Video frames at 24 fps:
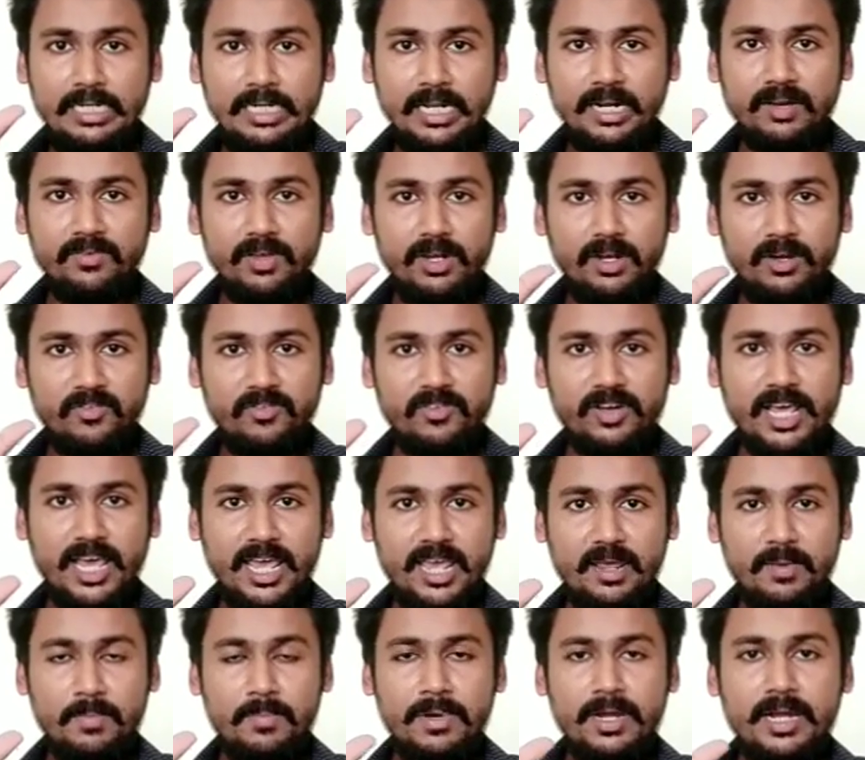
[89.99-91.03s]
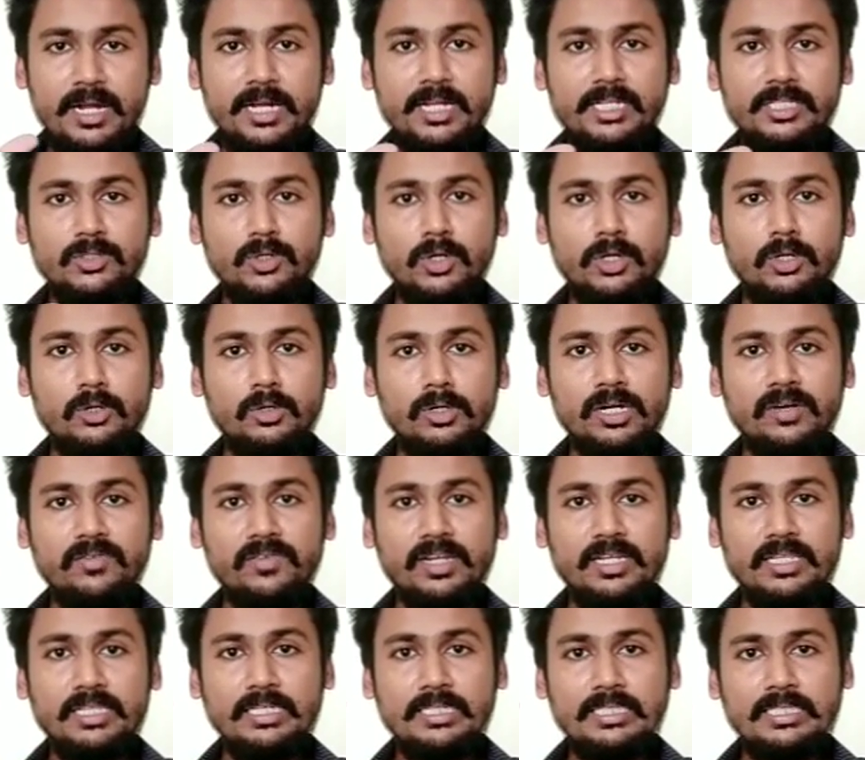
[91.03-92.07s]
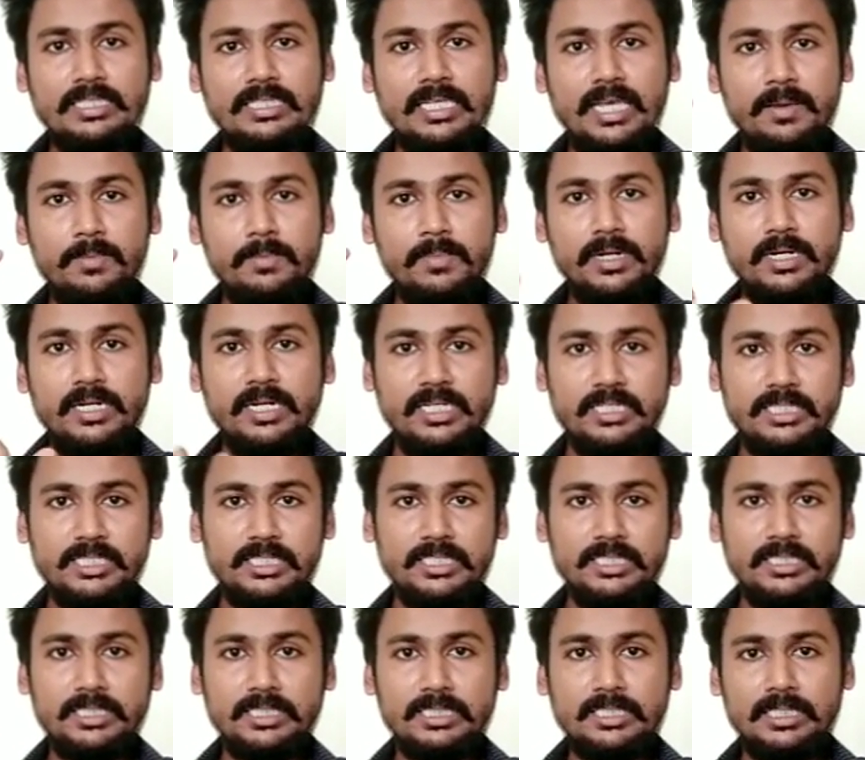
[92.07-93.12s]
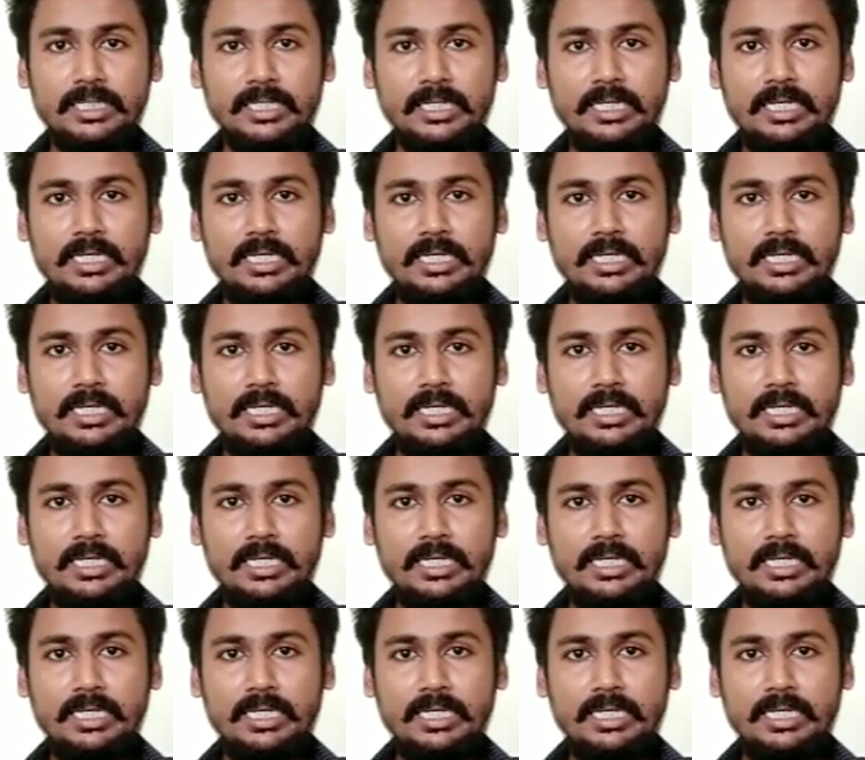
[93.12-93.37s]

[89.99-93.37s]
interval of time it is going to cover the same distance.